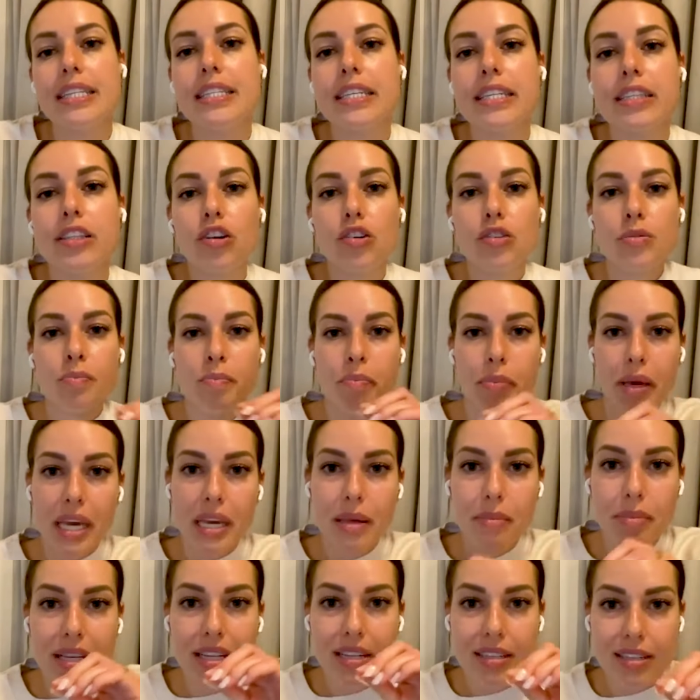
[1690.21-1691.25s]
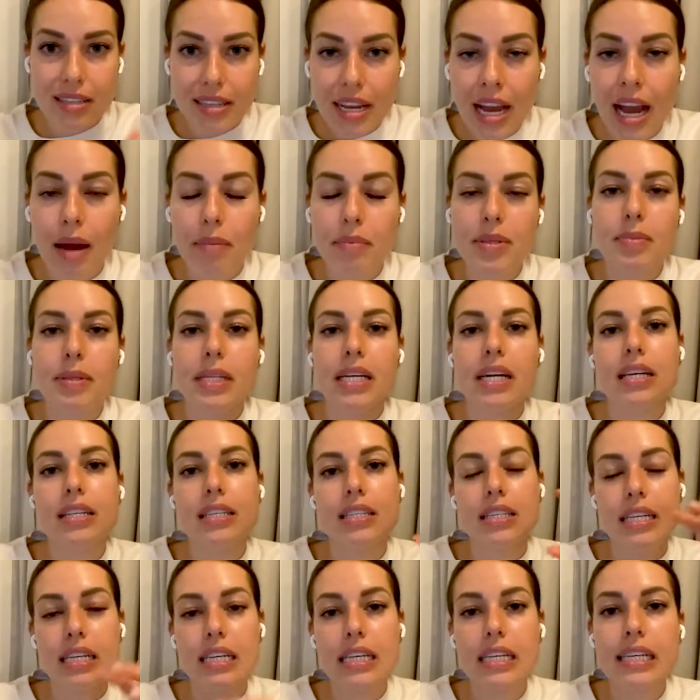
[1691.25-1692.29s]
It's in those baby steps
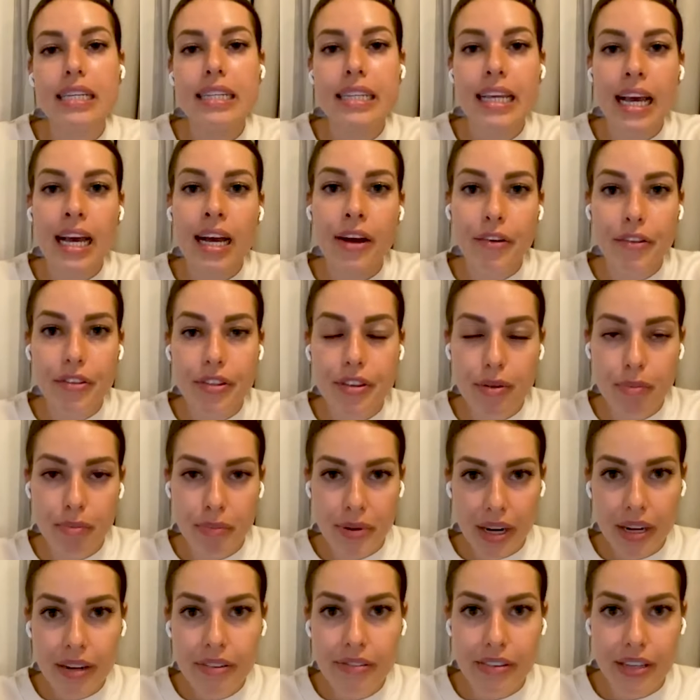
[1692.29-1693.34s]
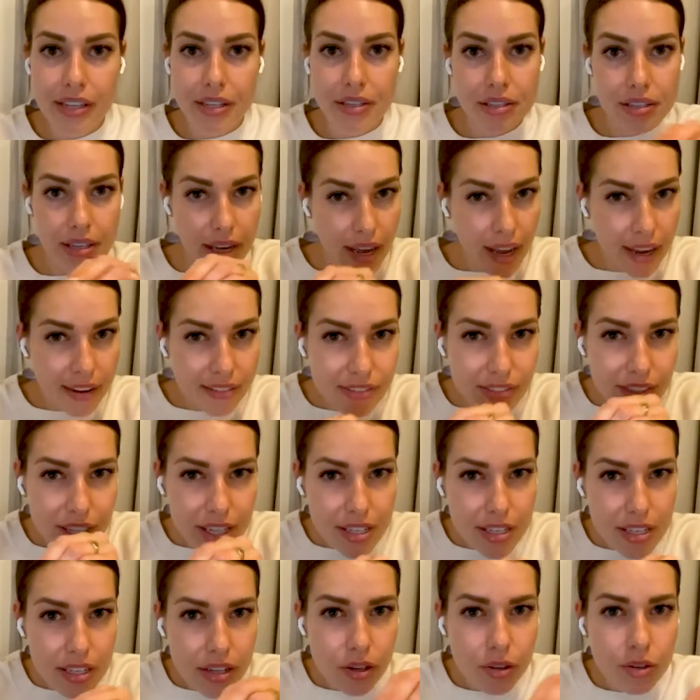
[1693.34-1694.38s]
because eating that healthy breakfast
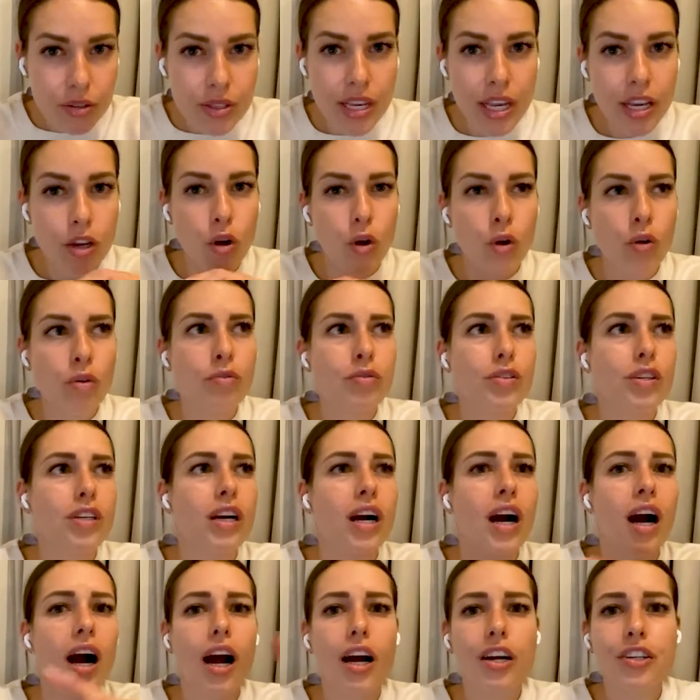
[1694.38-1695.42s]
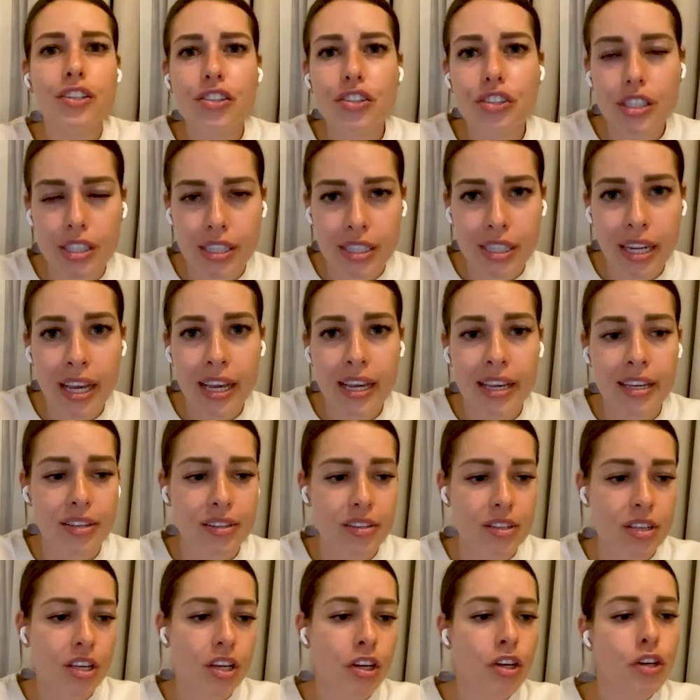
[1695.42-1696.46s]
every single day over 100
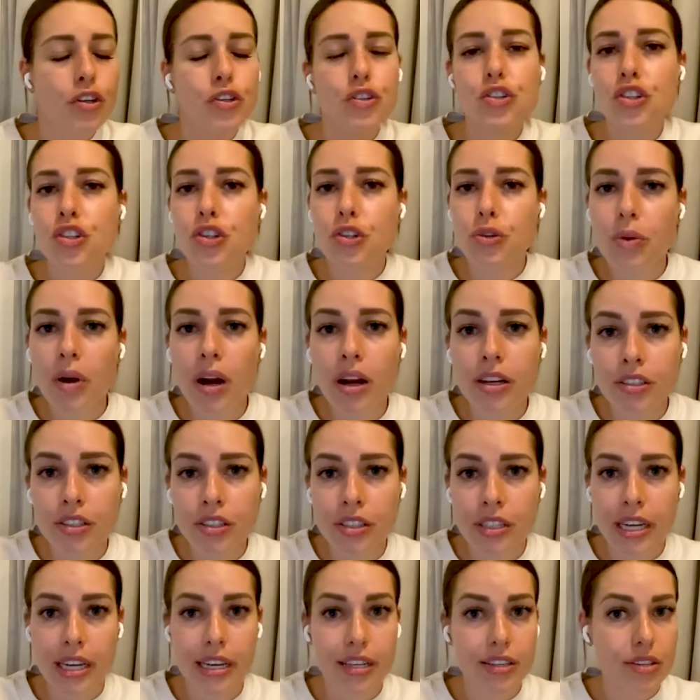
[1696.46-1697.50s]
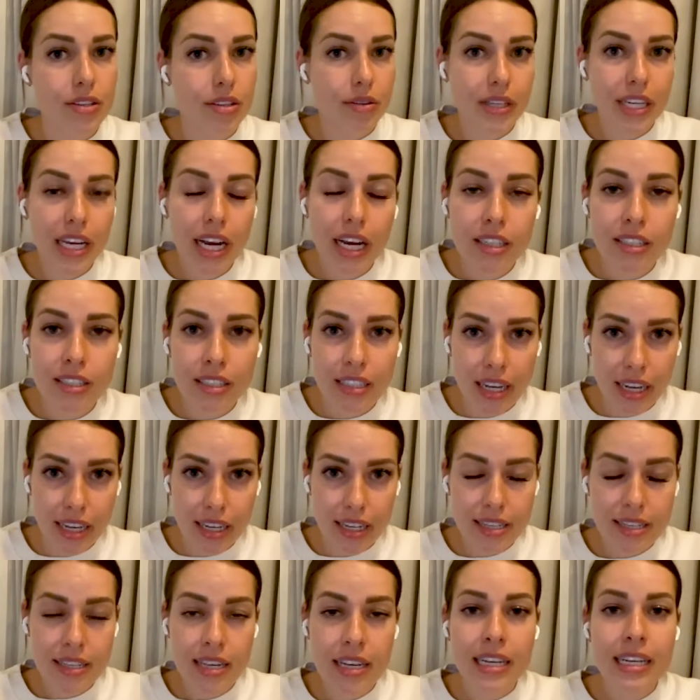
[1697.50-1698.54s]
days, 200 days, 300
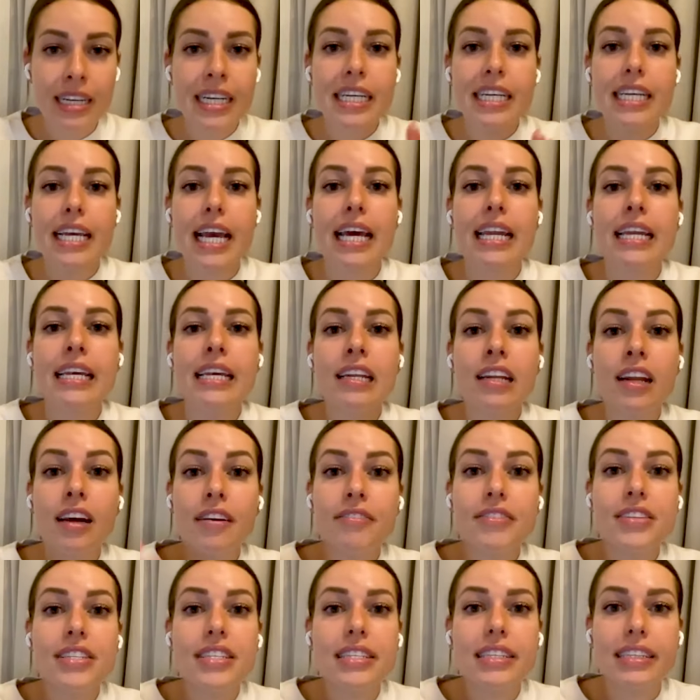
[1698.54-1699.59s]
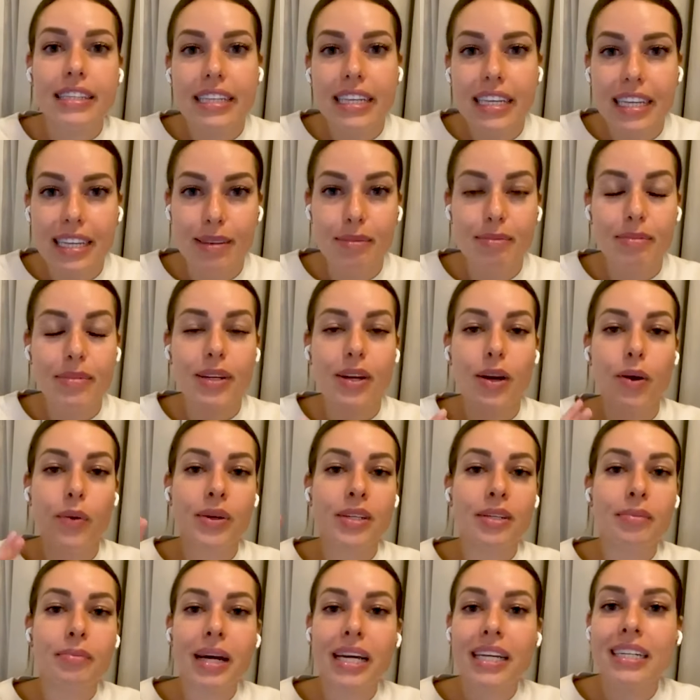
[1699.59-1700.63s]
days, getting enough sleep,
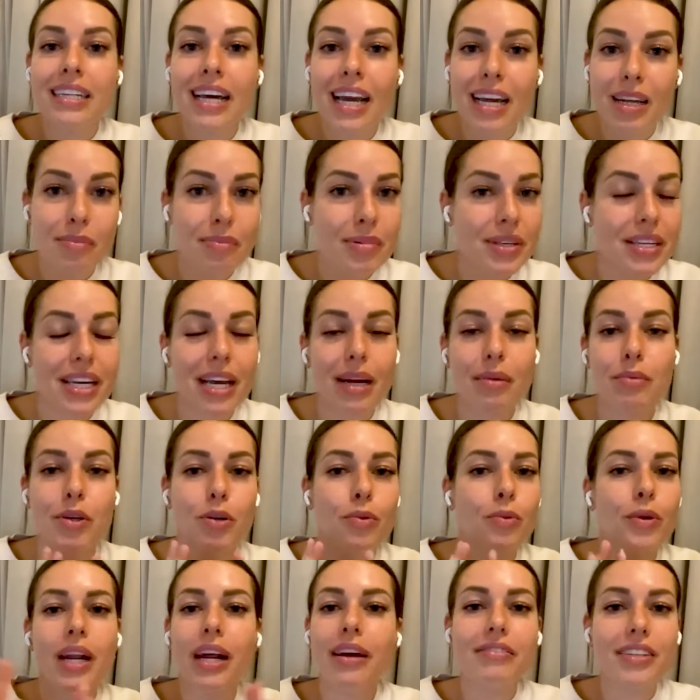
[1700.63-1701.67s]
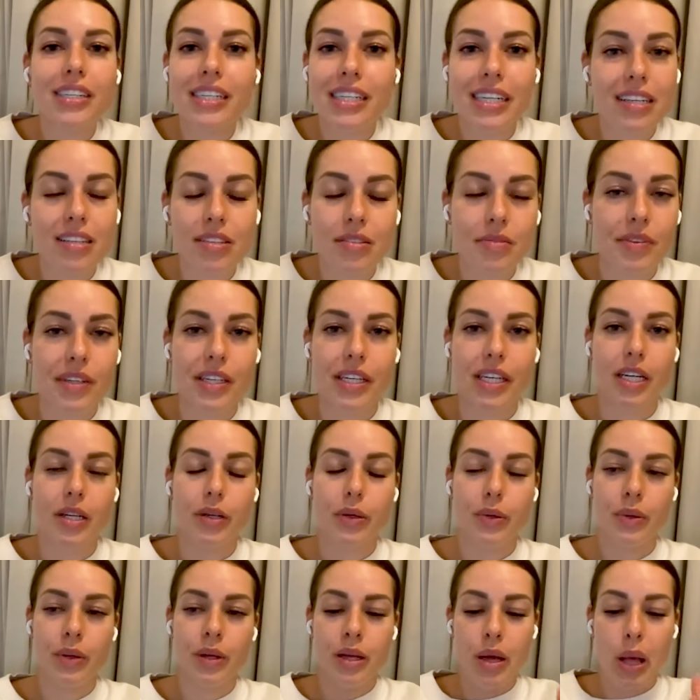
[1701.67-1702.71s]
going to bed at 9 p.m., or whatever it is for
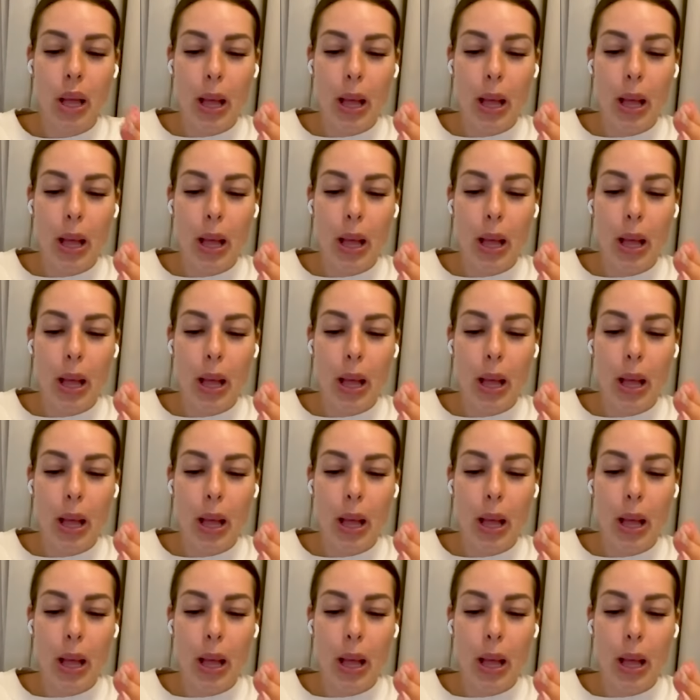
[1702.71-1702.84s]
you,